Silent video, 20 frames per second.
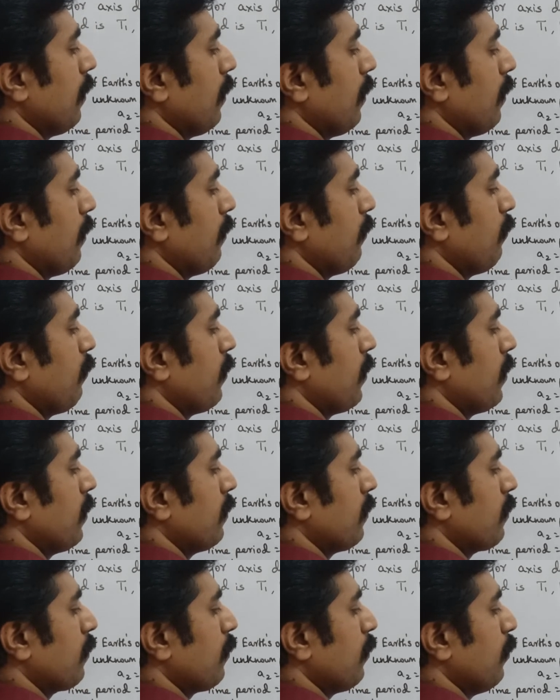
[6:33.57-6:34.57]
a1
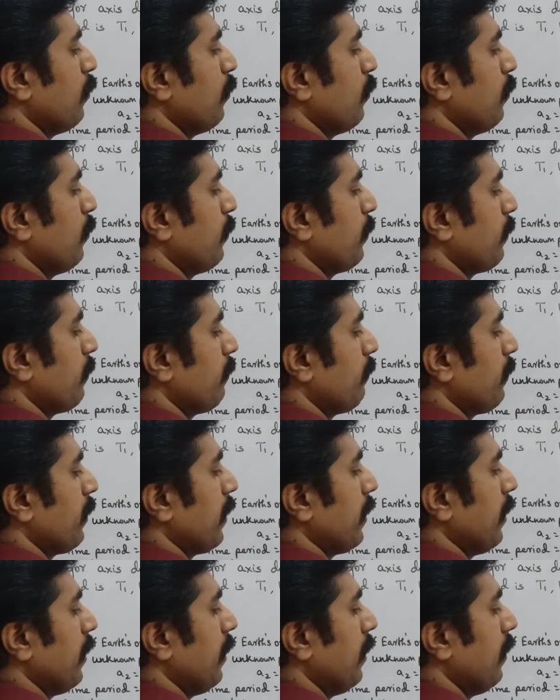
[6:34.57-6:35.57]
cube
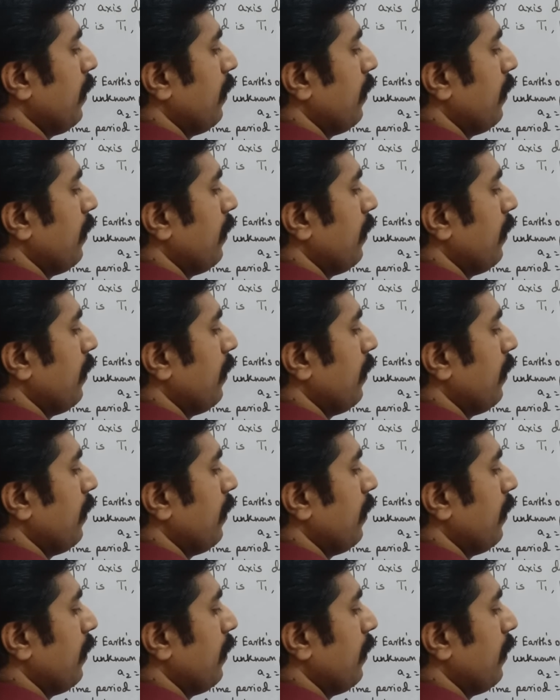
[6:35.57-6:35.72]
by